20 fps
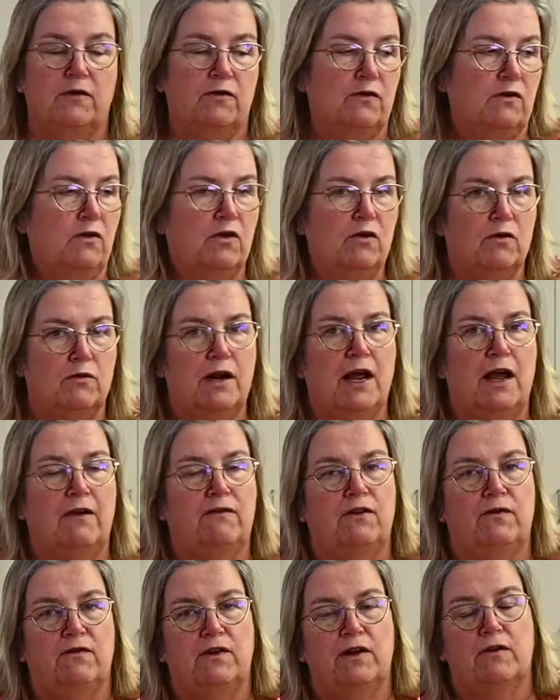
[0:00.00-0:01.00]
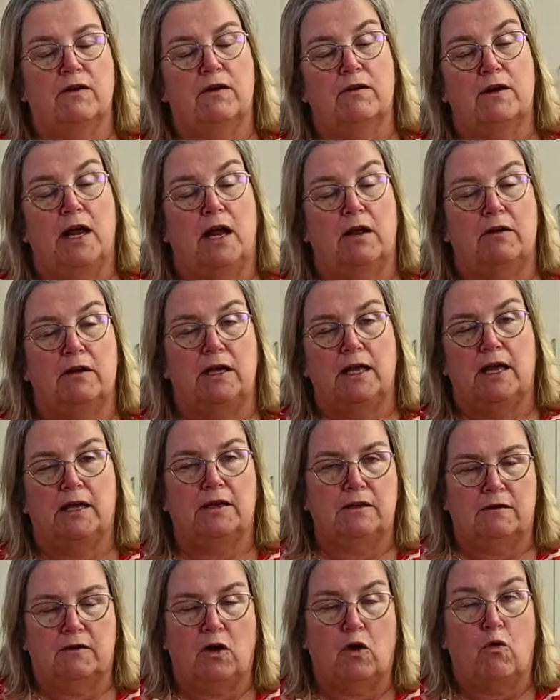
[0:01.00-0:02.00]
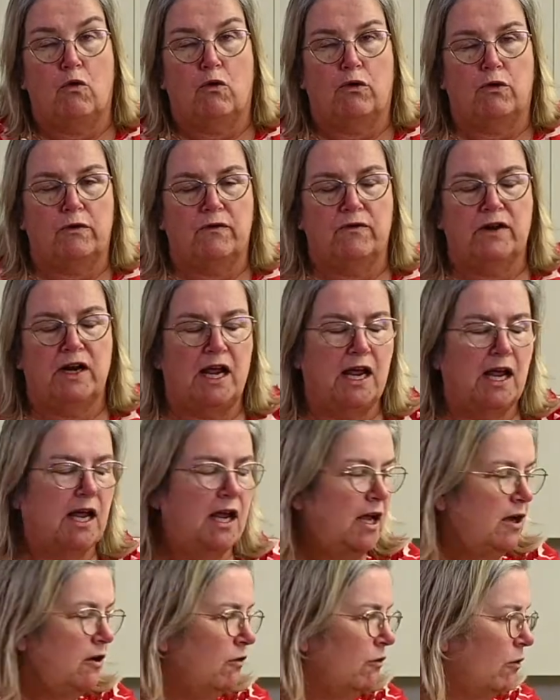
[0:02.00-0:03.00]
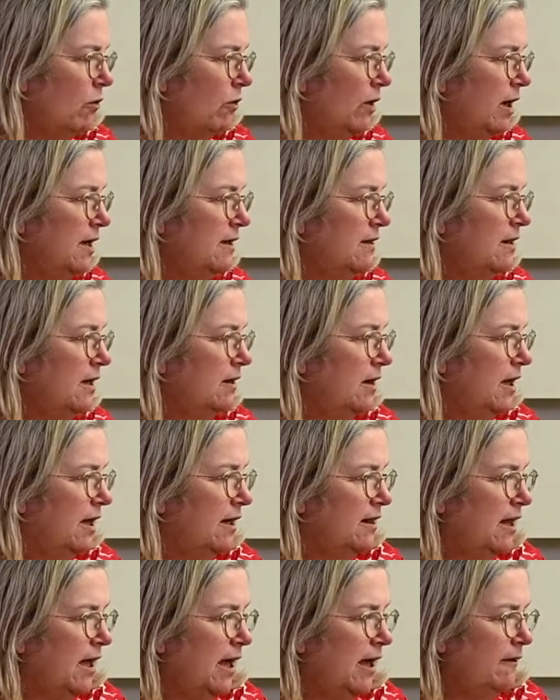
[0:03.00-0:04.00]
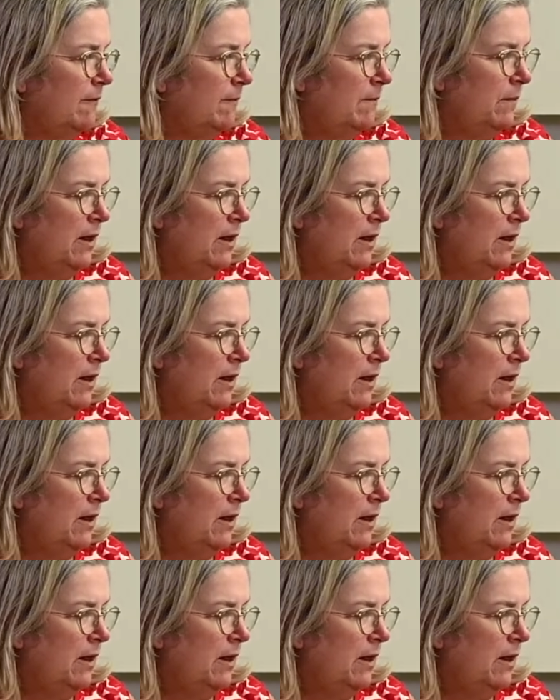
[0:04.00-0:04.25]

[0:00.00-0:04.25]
So you don't have to figure out how to get 1/4 of an egg or anything like that.